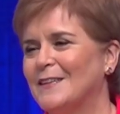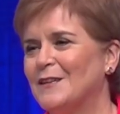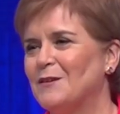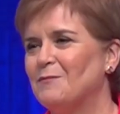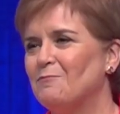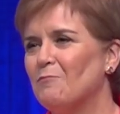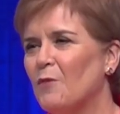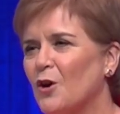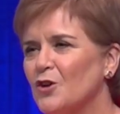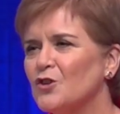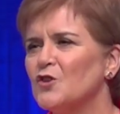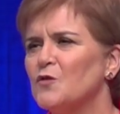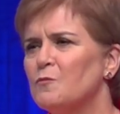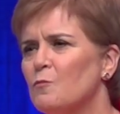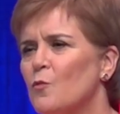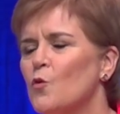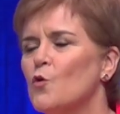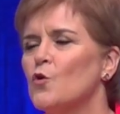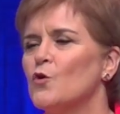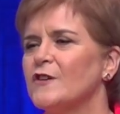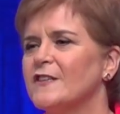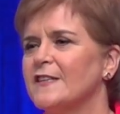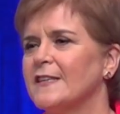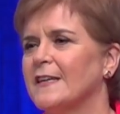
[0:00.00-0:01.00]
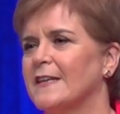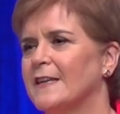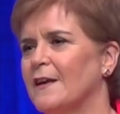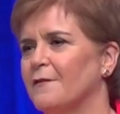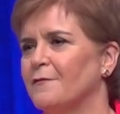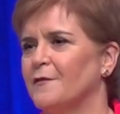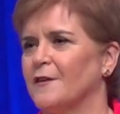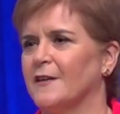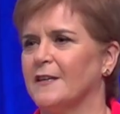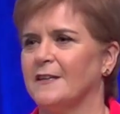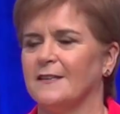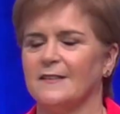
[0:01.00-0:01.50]
Much more
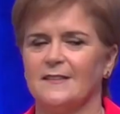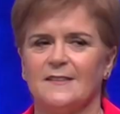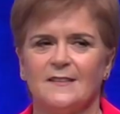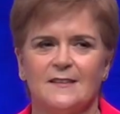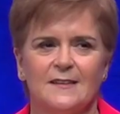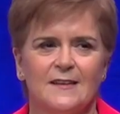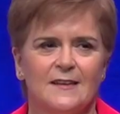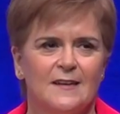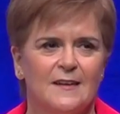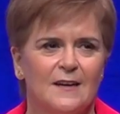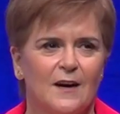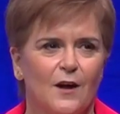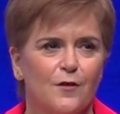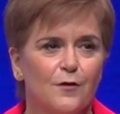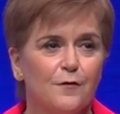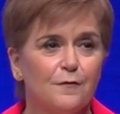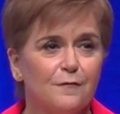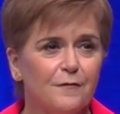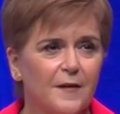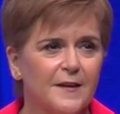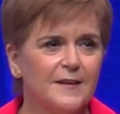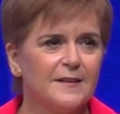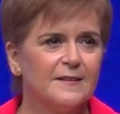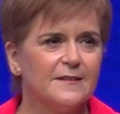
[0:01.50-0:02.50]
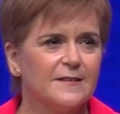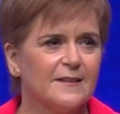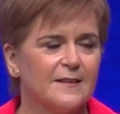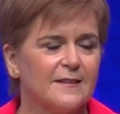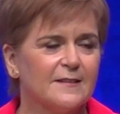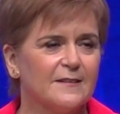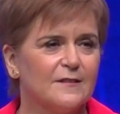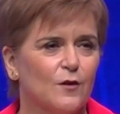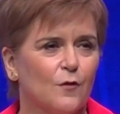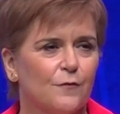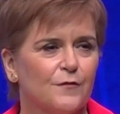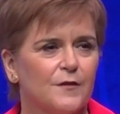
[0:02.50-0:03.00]
significant are the
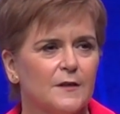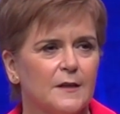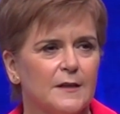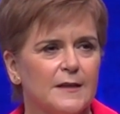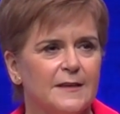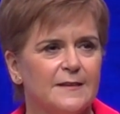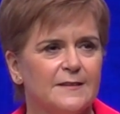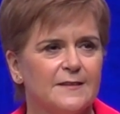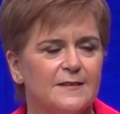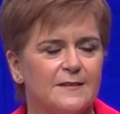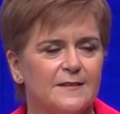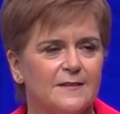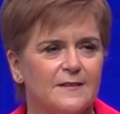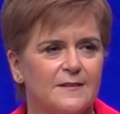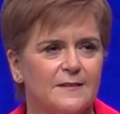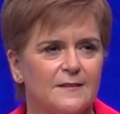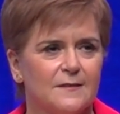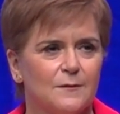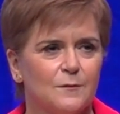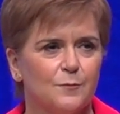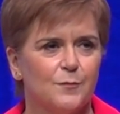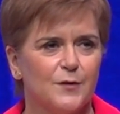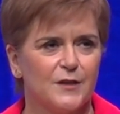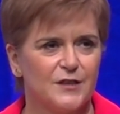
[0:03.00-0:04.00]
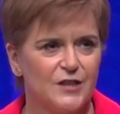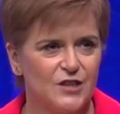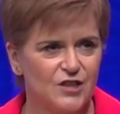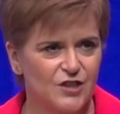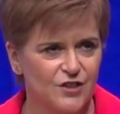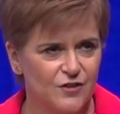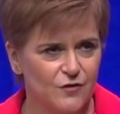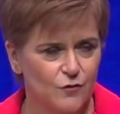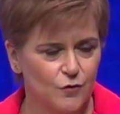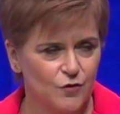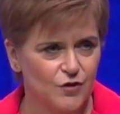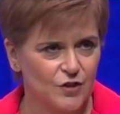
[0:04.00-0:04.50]
findings of the latest
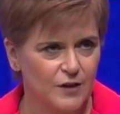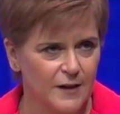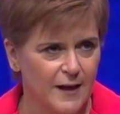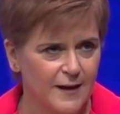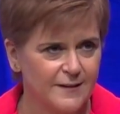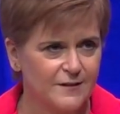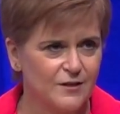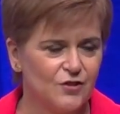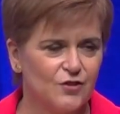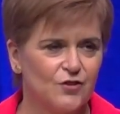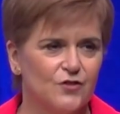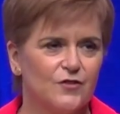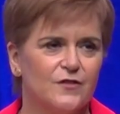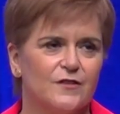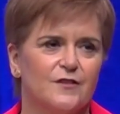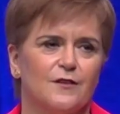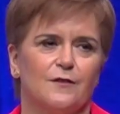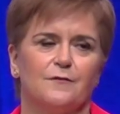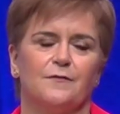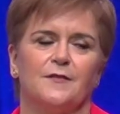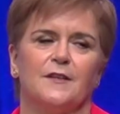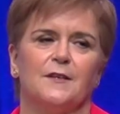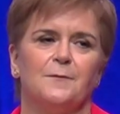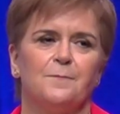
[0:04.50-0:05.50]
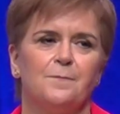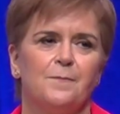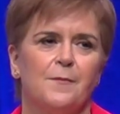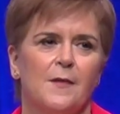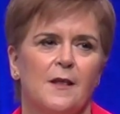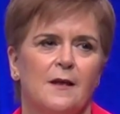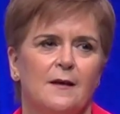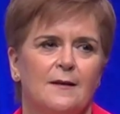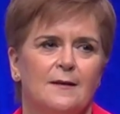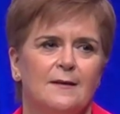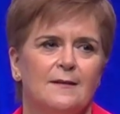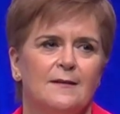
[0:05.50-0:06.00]
British Social Attitude Survey.
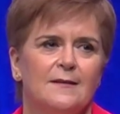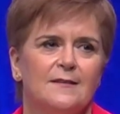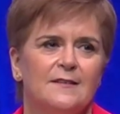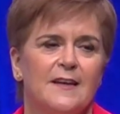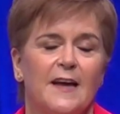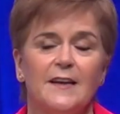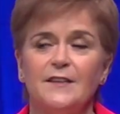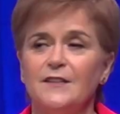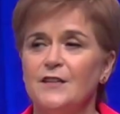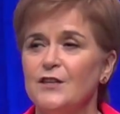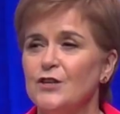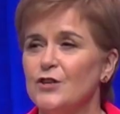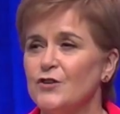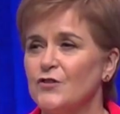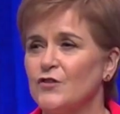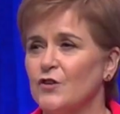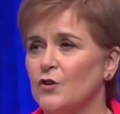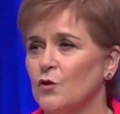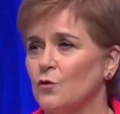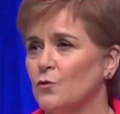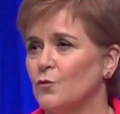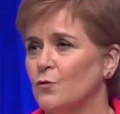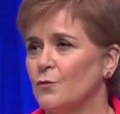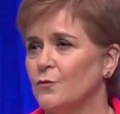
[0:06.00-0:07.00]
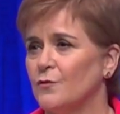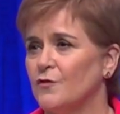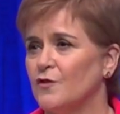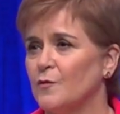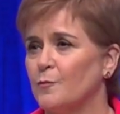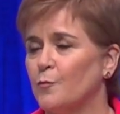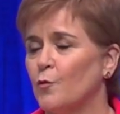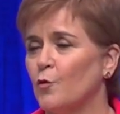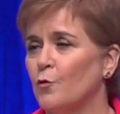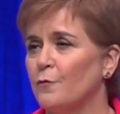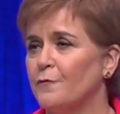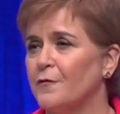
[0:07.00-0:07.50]
10 years ago,
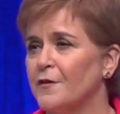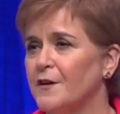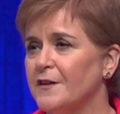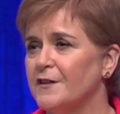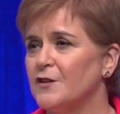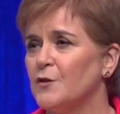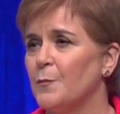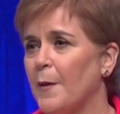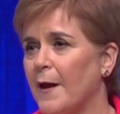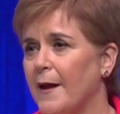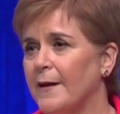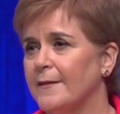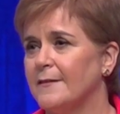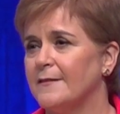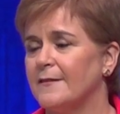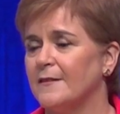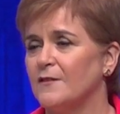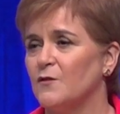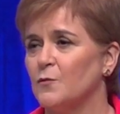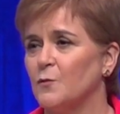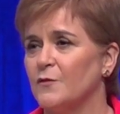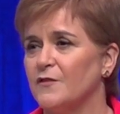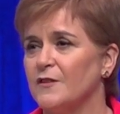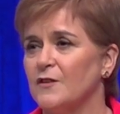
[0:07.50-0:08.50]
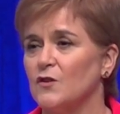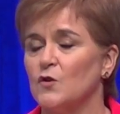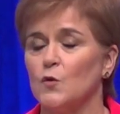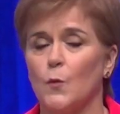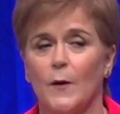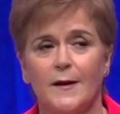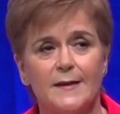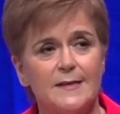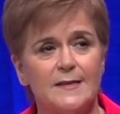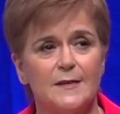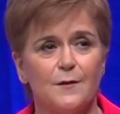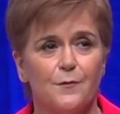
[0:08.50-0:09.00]
support for independence was at
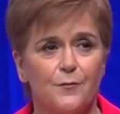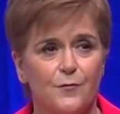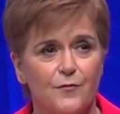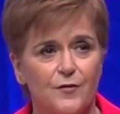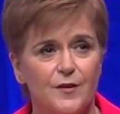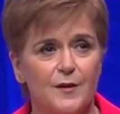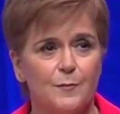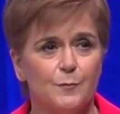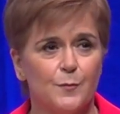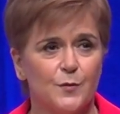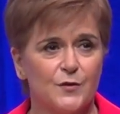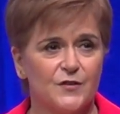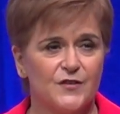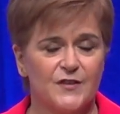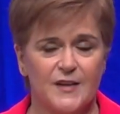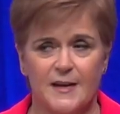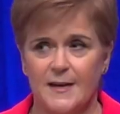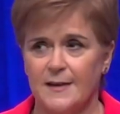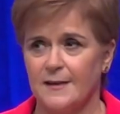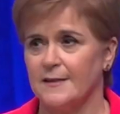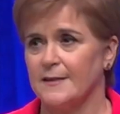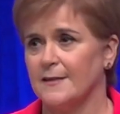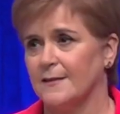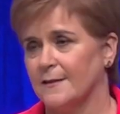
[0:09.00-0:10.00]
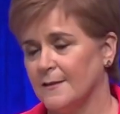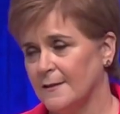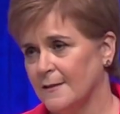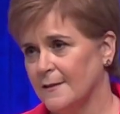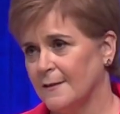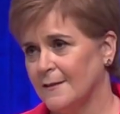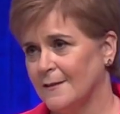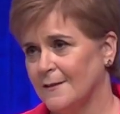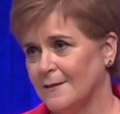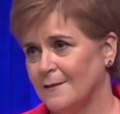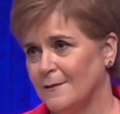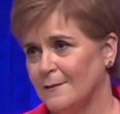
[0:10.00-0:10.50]
23%.
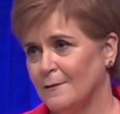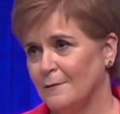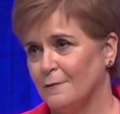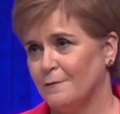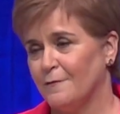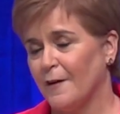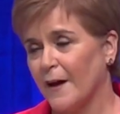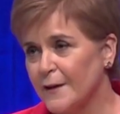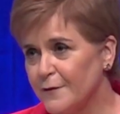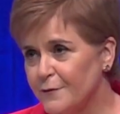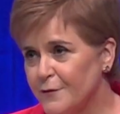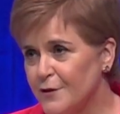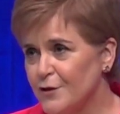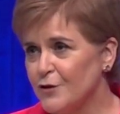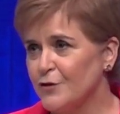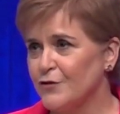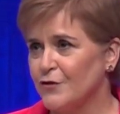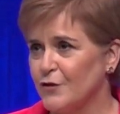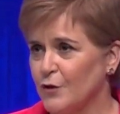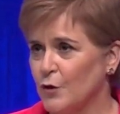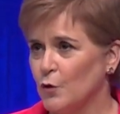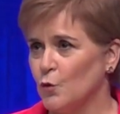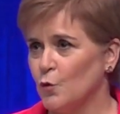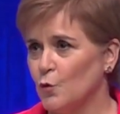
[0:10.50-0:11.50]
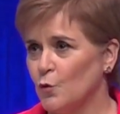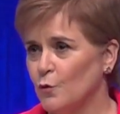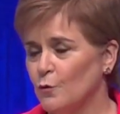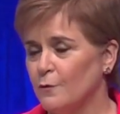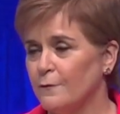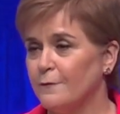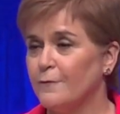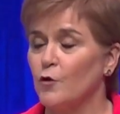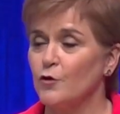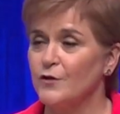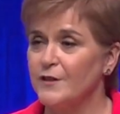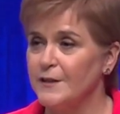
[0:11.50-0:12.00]
5 years ago,
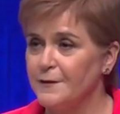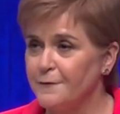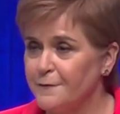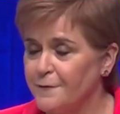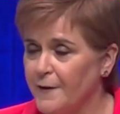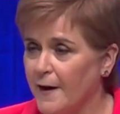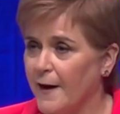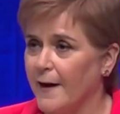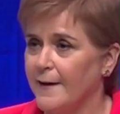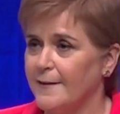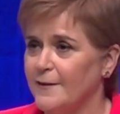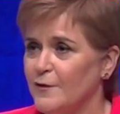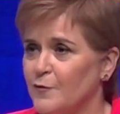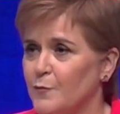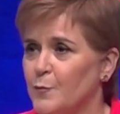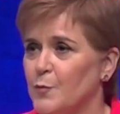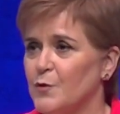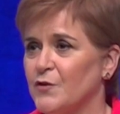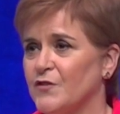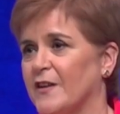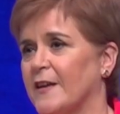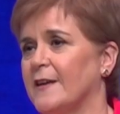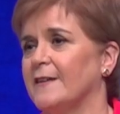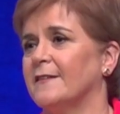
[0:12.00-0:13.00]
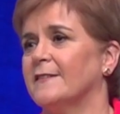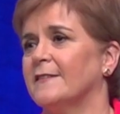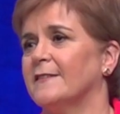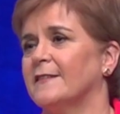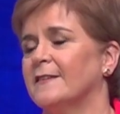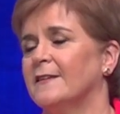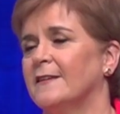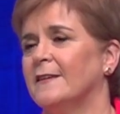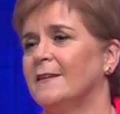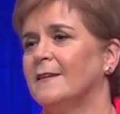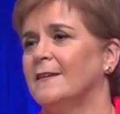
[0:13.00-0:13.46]
45%.